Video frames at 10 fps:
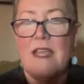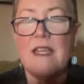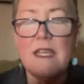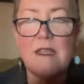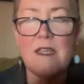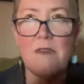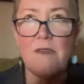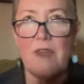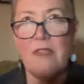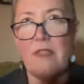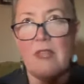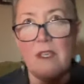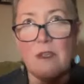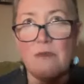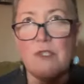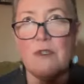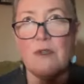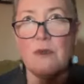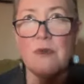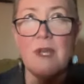any event that you
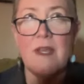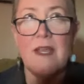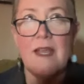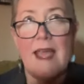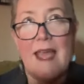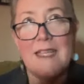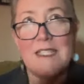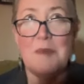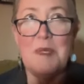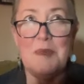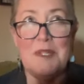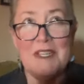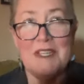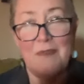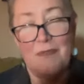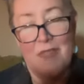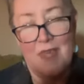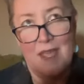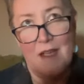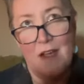do, ask people if
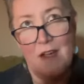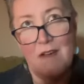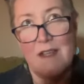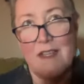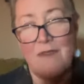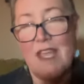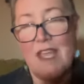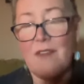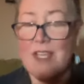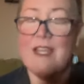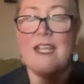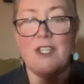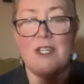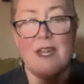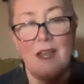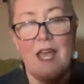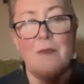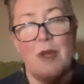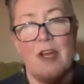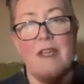they have a connection at a
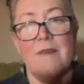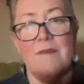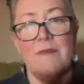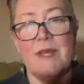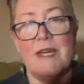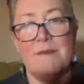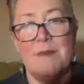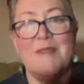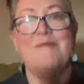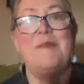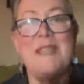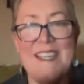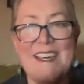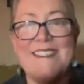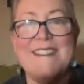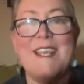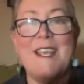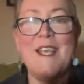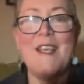library. Because